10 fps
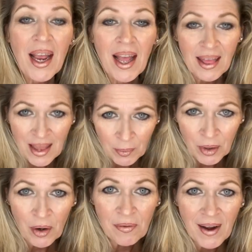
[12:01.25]
They will
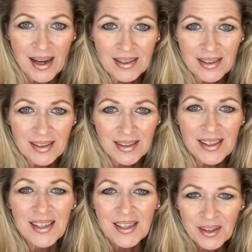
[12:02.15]
go fast.
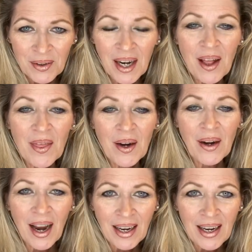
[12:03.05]
So get on there
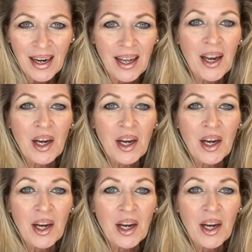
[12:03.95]
and get it.